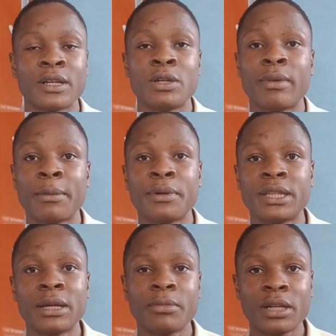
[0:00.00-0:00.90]
You might be
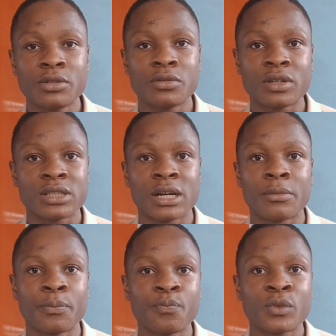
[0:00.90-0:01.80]
tempted to
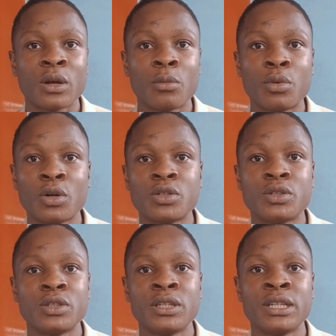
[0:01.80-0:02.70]
cram, but
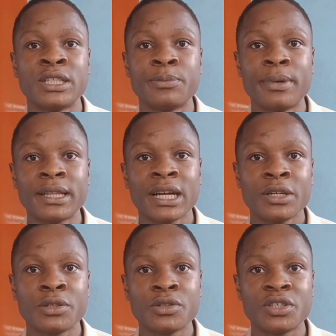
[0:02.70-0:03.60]
it's better
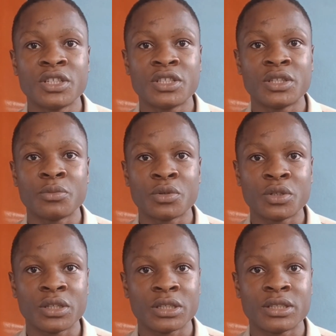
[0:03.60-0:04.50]
you use these
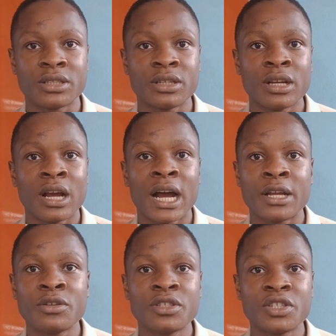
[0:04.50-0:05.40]
mnemonics. I
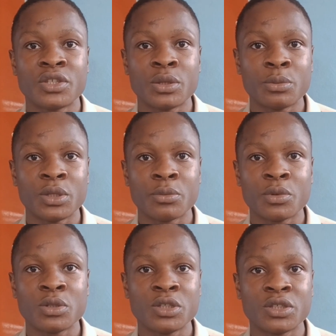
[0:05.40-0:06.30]
use these
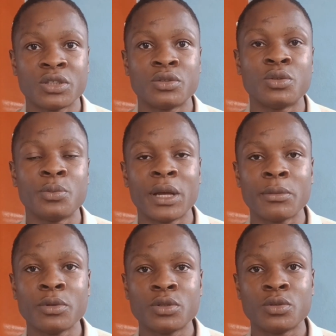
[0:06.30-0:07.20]
mnemonics to be
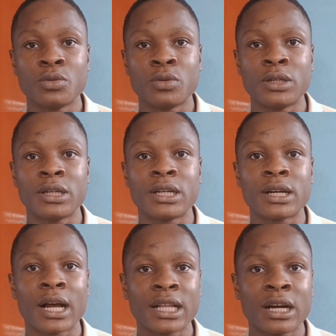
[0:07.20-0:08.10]
able to
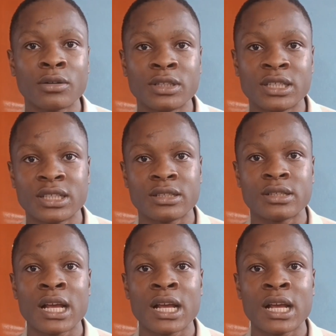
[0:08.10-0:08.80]
gather all these things.